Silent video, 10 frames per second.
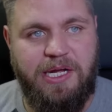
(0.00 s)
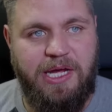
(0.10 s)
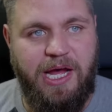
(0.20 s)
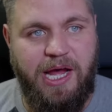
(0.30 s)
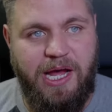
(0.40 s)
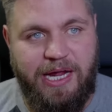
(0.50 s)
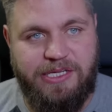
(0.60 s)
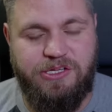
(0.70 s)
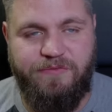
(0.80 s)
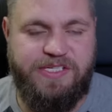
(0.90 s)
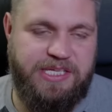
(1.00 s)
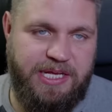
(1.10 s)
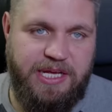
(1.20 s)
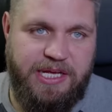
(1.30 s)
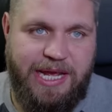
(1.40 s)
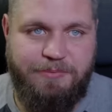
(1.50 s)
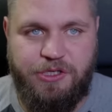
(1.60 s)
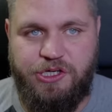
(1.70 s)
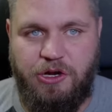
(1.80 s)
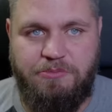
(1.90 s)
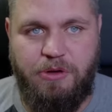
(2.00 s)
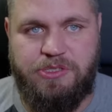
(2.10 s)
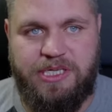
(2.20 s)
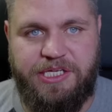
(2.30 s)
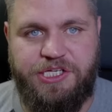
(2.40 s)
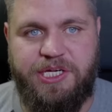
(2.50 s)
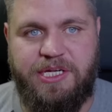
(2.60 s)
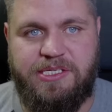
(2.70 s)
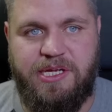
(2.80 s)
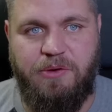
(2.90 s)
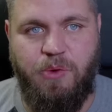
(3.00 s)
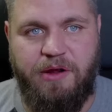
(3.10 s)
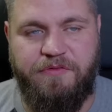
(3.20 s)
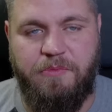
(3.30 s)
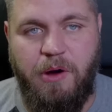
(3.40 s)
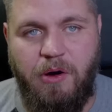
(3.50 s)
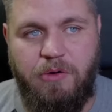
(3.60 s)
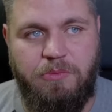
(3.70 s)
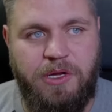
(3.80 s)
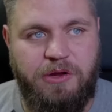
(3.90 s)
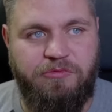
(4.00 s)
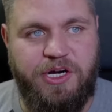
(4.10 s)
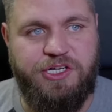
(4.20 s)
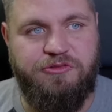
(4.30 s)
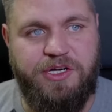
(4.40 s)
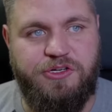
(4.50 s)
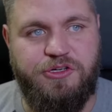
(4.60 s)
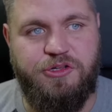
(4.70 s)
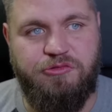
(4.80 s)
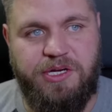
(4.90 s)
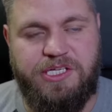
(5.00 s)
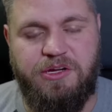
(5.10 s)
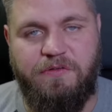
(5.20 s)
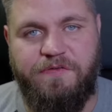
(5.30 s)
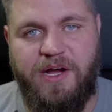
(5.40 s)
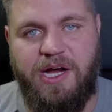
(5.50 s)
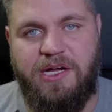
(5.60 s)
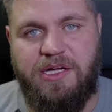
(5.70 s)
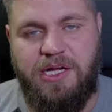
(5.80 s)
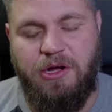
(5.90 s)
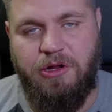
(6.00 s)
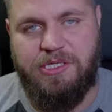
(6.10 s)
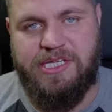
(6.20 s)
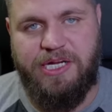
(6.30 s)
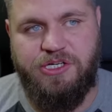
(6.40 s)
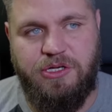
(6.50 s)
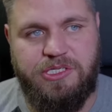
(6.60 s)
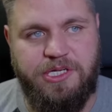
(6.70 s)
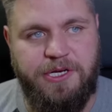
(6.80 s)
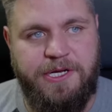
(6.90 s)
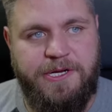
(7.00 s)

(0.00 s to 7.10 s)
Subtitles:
and has obviously kept the joint most clean sheets away from home, registering just 3 so far alongside Johnson.